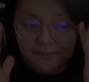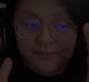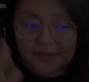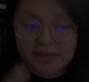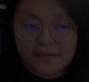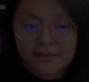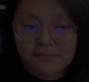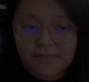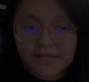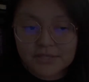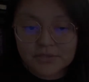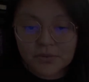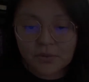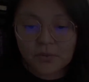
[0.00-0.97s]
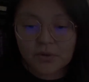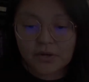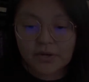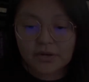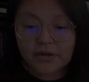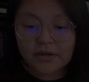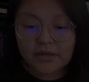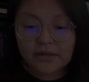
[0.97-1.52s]
being a
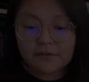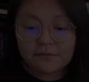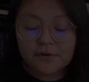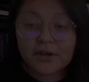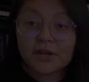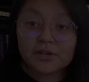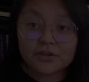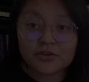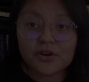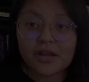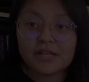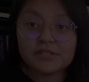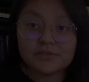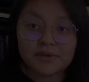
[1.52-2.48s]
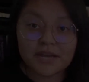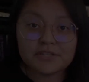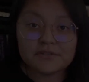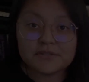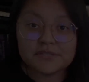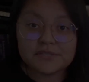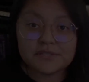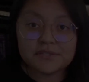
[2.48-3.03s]
mentor for undergrads,
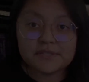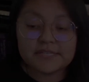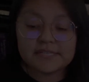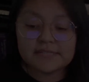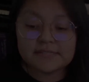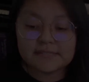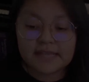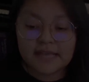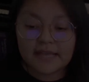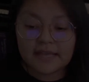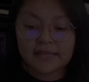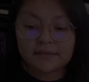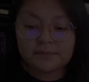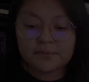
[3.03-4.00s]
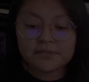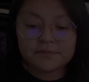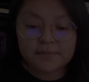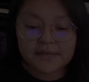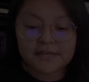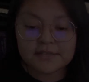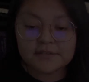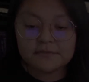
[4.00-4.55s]
graduate students, and
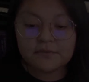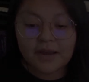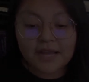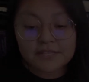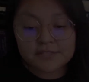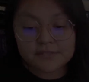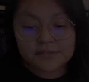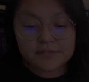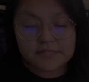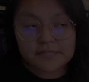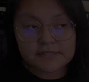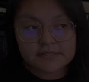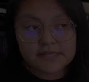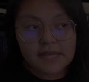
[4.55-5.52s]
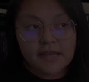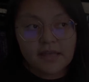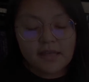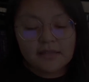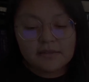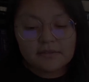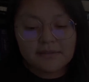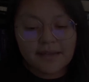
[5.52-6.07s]
prospective grad students
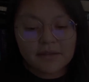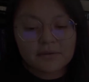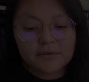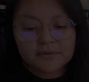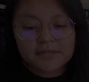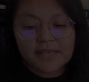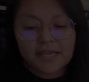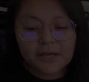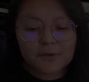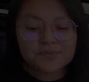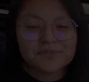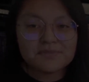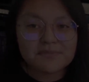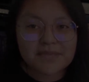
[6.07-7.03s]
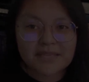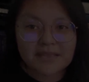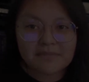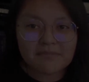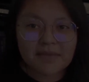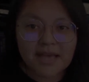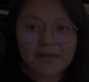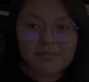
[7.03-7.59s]
not only helps me
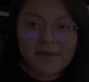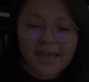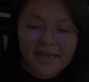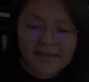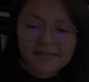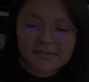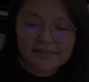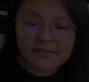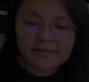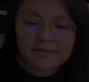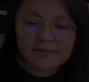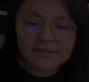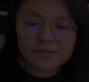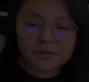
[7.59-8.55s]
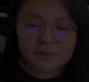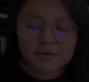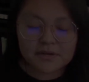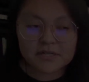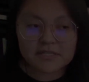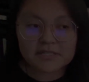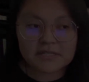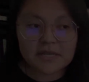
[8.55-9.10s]
in my path
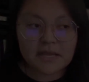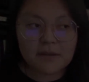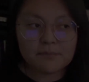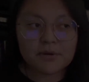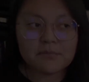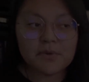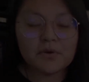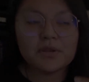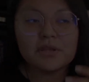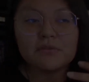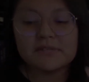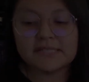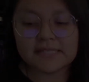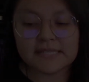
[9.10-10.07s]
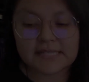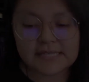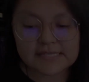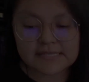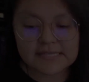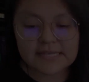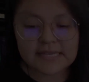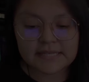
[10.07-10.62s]
towards promoting
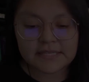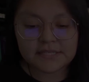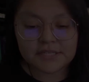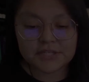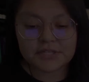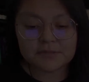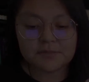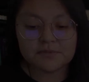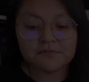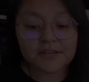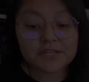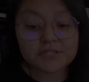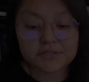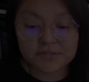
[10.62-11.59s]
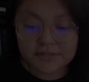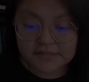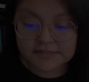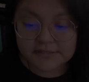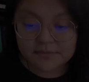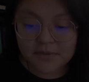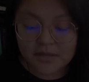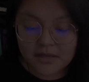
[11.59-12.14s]
resiliency and Indigenous
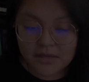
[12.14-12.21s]
professionalism,